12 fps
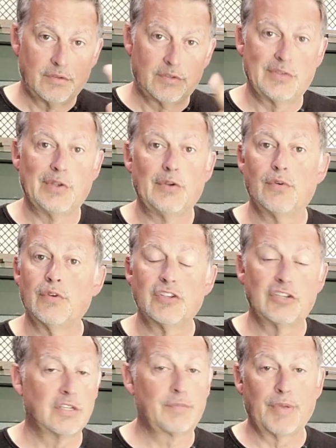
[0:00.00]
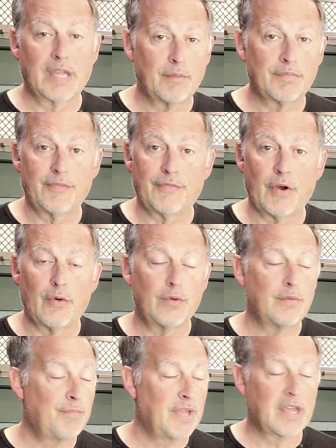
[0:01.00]
Two, just pick up the
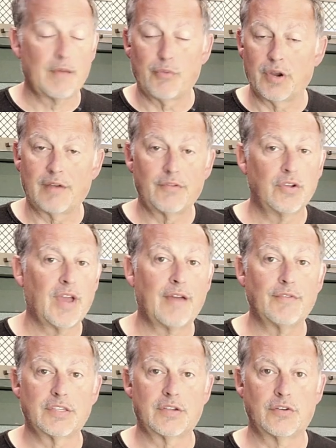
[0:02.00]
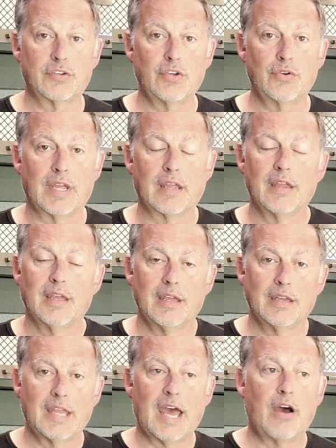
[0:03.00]
phone, pick up whatever you have and start shooting.
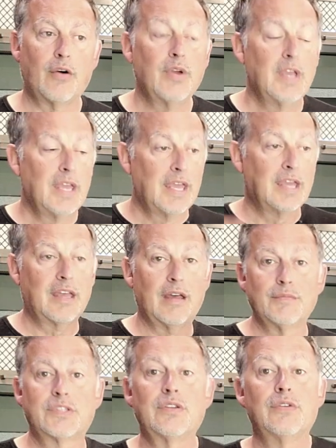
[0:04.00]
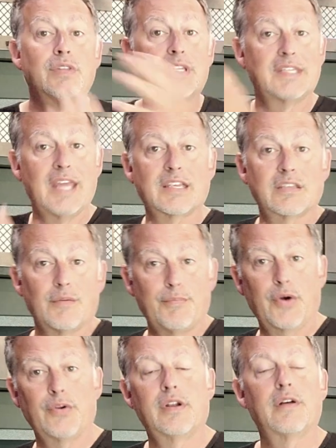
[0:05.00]
Now, it comes to this next
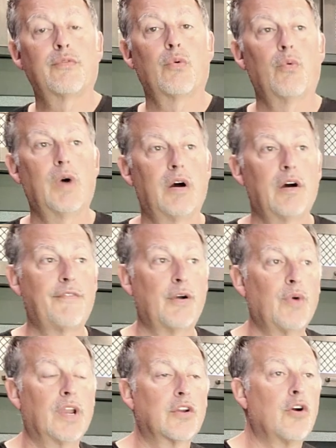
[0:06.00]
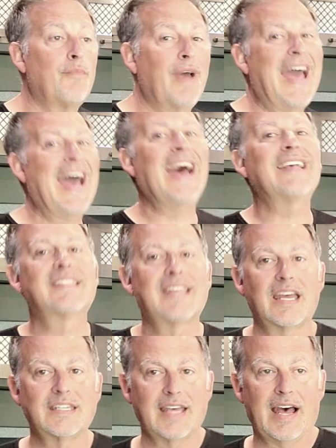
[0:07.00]
component of, well, if I wanna go past
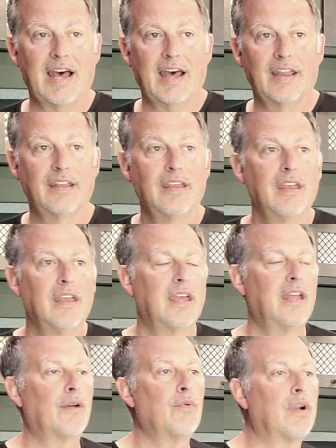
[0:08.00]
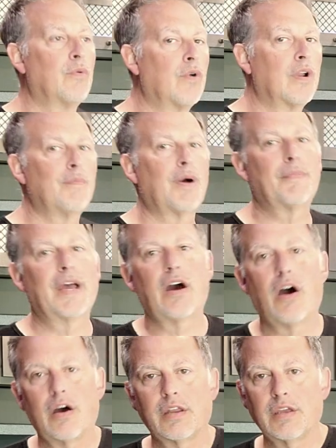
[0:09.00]
that, Todd, and I wanna worry about my
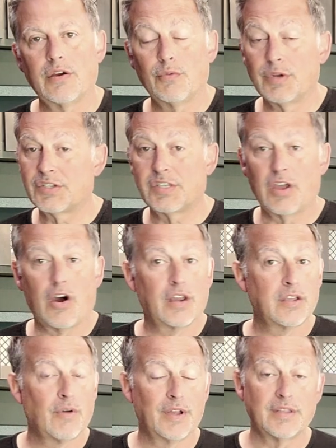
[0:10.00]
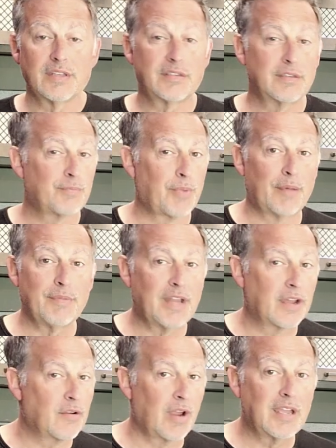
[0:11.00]
audio, which the audio on this is probably
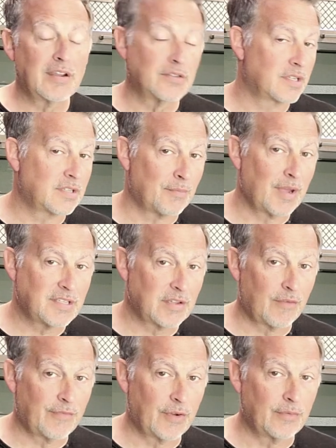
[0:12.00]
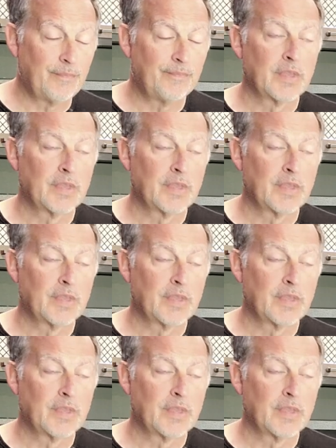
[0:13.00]
not great because it's on my cell phone,